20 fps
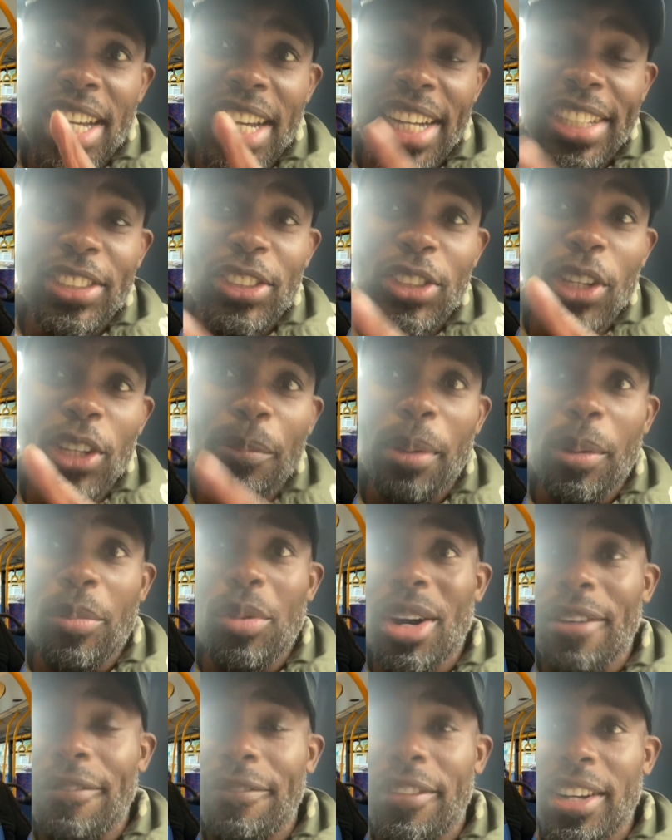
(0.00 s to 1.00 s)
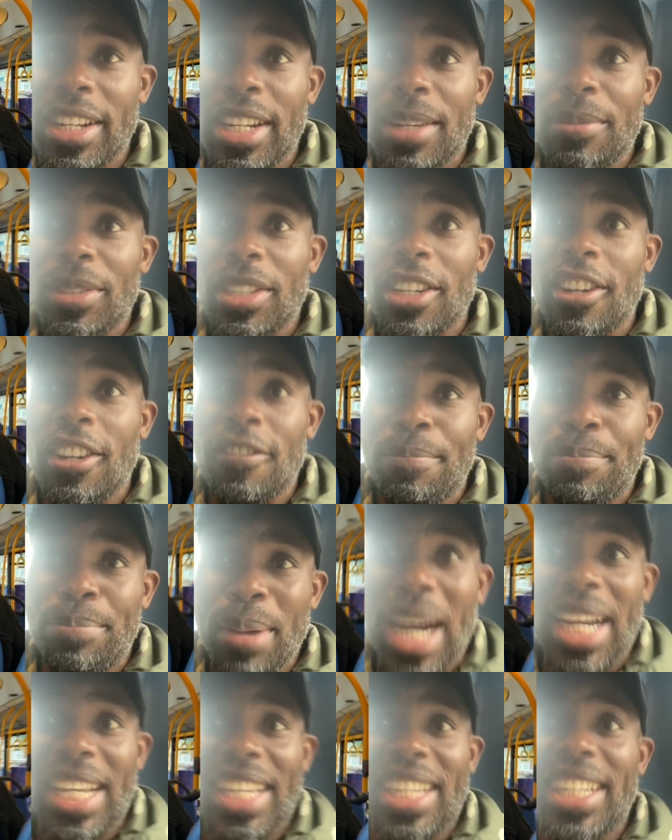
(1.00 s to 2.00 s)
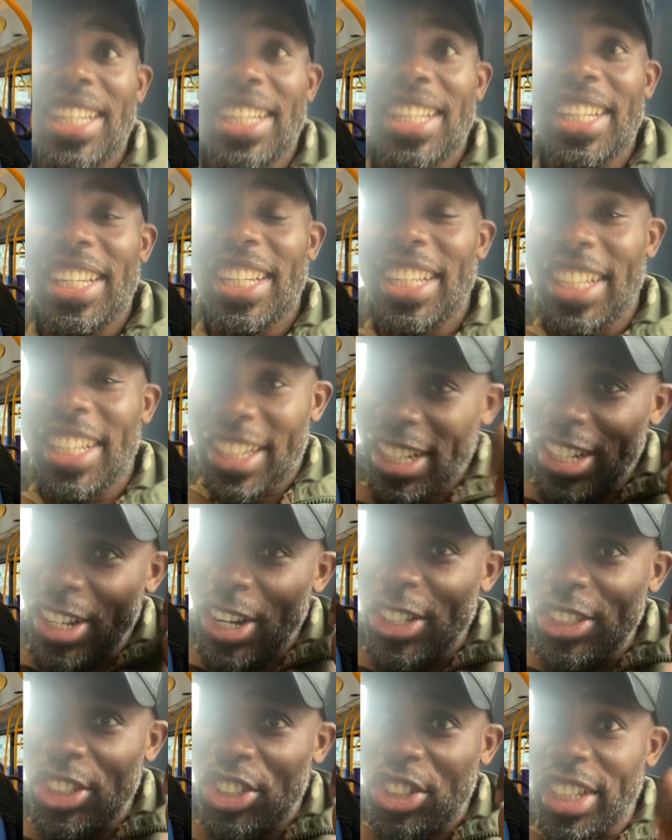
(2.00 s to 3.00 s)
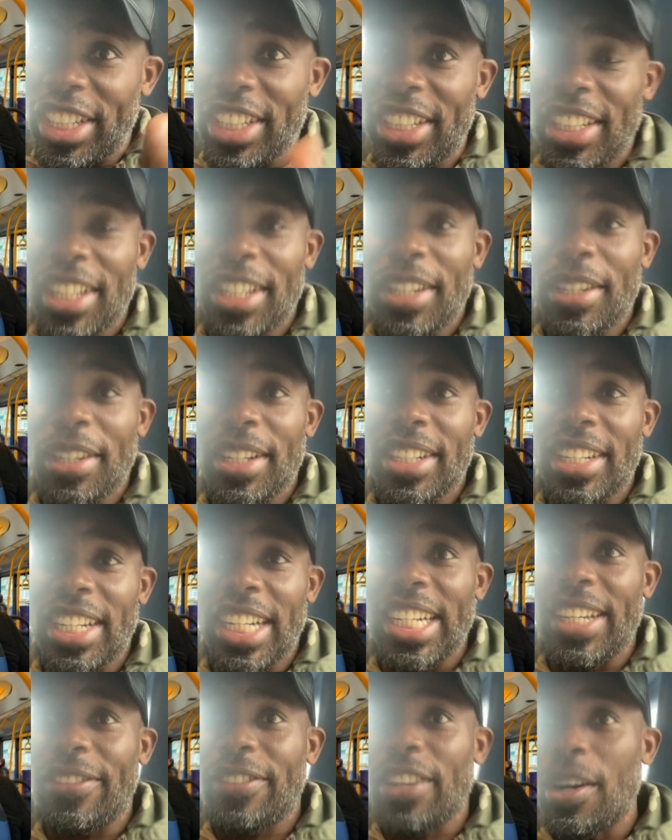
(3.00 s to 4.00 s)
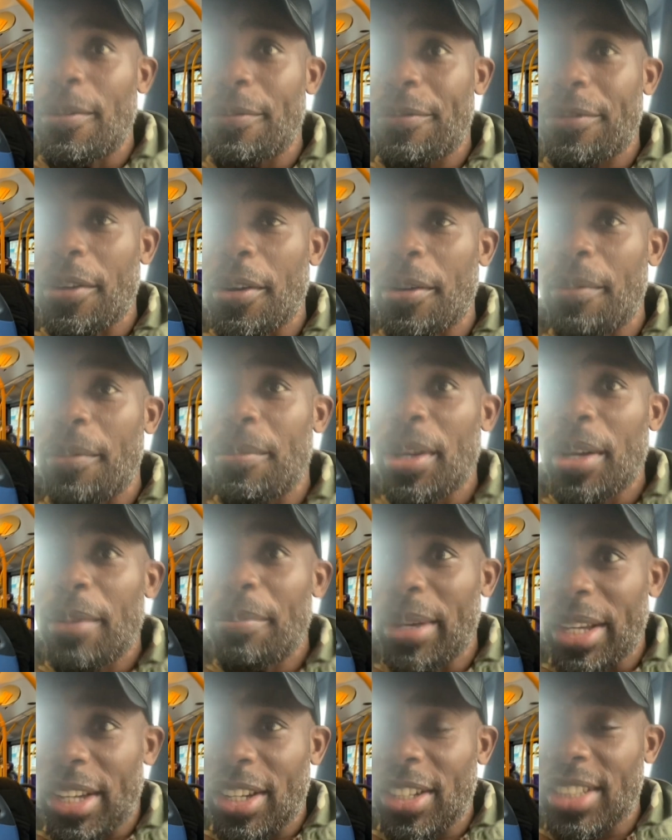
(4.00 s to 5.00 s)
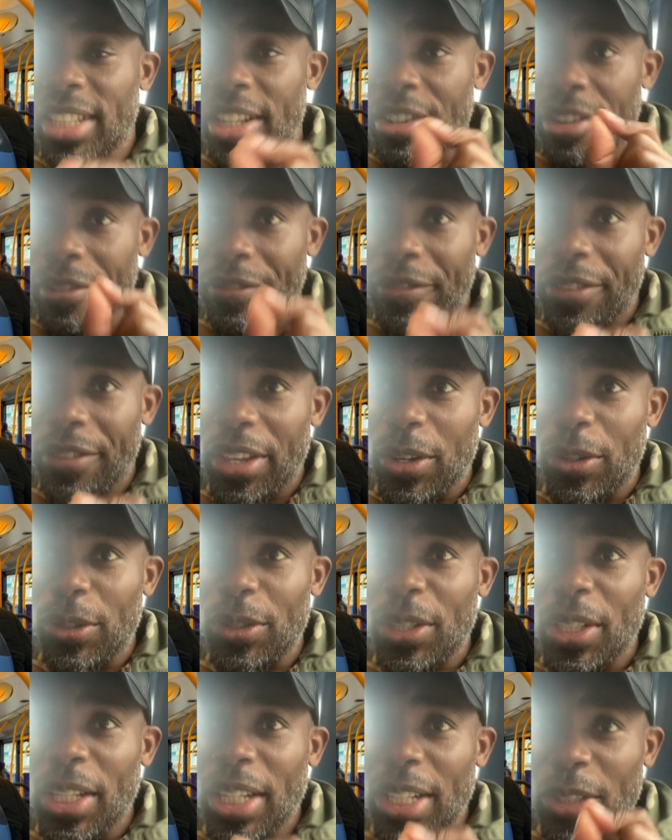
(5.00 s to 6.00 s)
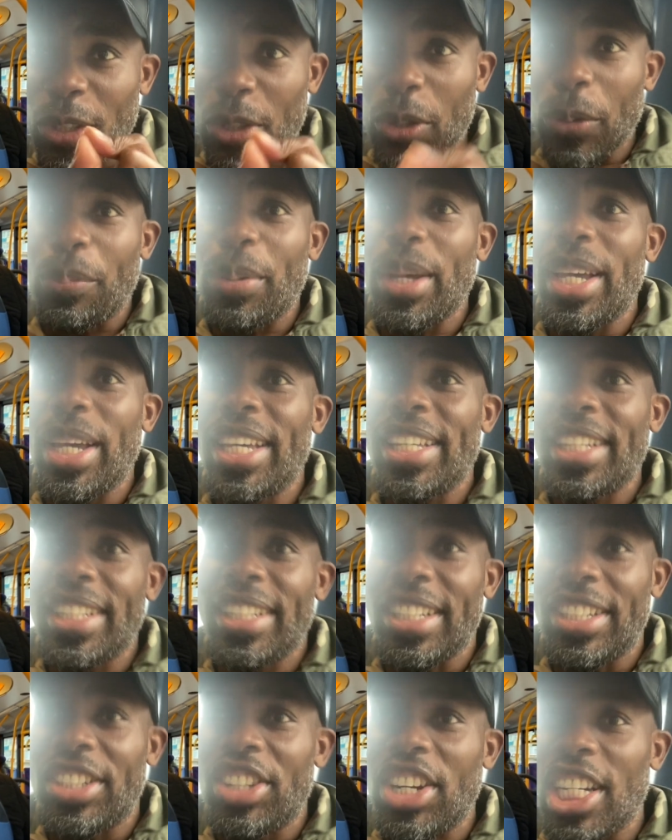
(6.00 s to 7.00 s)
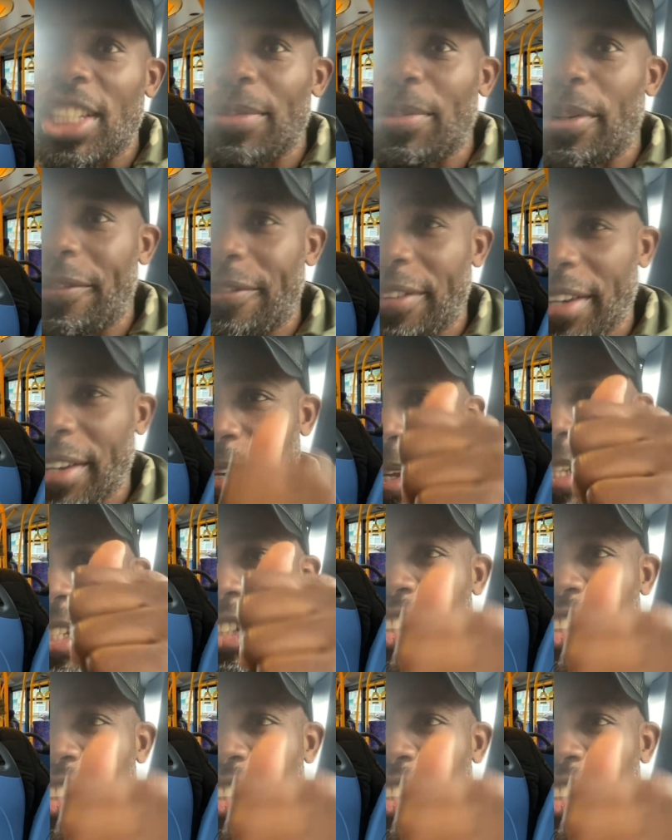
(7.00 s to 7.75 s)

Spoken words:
and some people have found themselves back in country that they've come from because they refused to pay the transport fare.